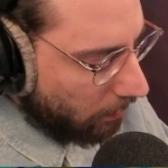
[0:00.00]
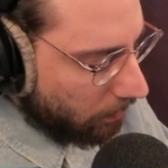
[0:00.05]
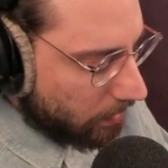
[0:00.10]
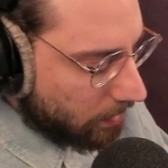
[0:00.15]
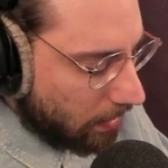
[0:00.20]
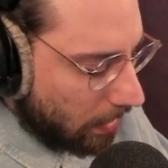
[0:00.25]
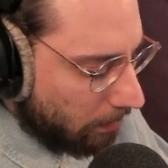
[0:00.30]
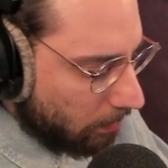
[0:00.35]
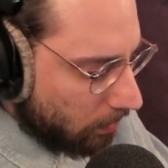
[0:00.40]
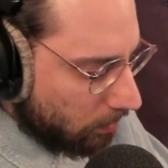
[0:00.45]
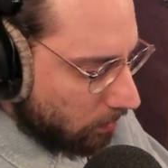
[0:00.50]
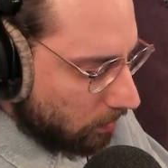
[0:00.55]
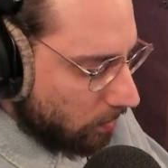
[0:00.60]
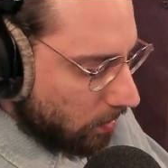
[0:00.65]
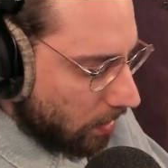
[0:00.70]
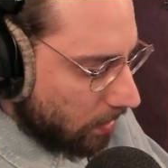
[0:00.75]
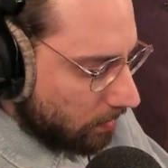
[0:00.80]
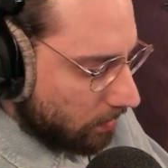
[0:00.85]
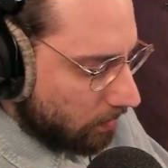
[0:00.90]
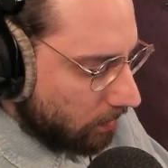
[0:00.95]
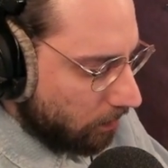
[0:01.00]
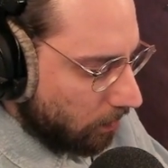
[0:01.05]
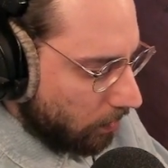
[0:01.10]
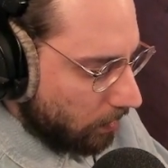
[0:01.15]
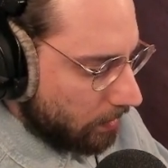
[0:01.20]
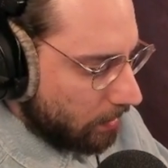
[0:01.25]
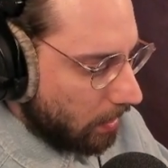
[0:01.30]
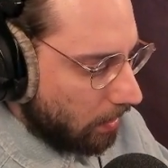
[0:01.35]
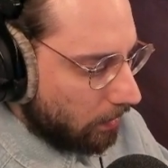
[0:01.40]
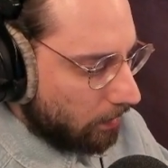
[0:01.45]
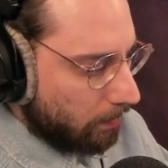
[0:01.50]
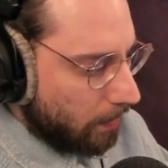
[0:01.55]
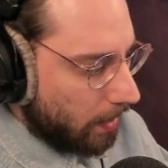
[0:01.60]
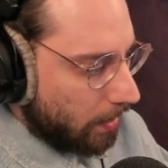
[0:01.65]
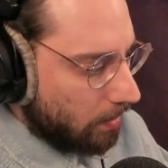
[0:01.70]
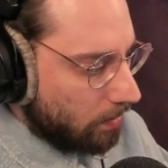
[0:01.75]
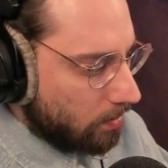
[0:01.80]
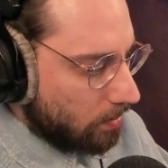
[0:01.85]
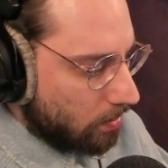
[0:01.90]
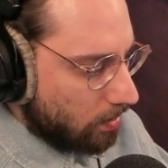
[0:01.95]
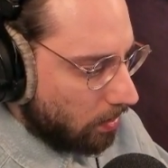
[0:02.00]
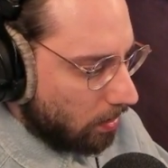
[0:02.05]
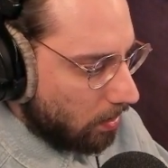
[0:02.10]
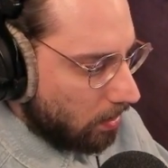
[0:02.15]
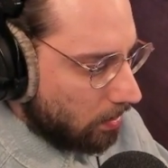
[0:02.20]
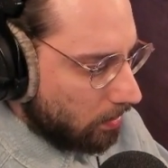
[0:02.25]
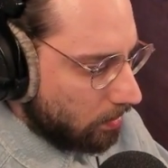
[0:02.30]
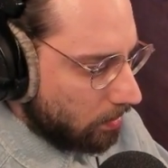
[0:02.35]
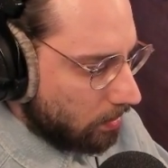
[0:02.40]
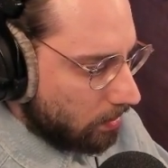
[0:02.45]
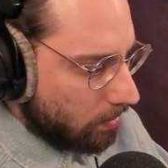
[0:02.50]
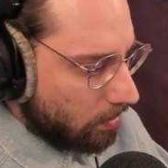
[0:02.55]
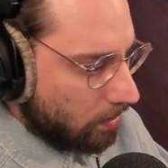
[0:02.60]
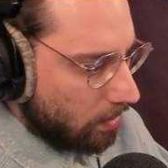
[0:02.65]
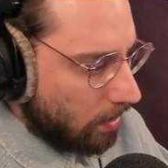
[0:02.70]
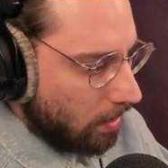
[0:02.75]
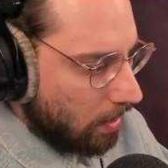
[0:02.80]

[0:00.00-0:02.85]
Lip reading: was able to just voice out my concerns.